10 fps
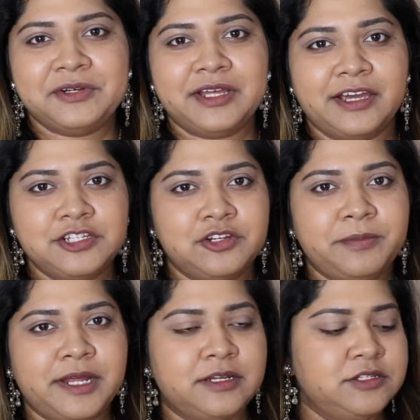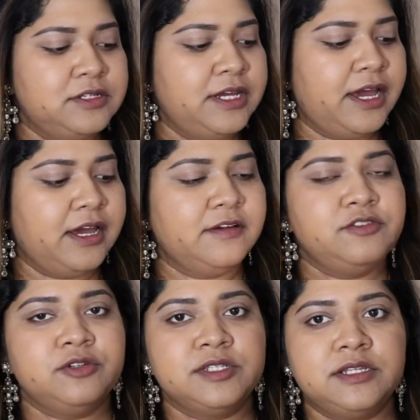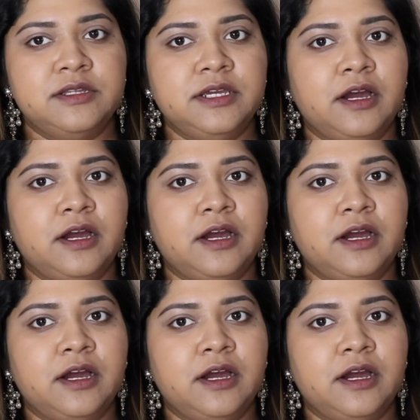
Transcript: For the eyeshadow palette today, I have chosen the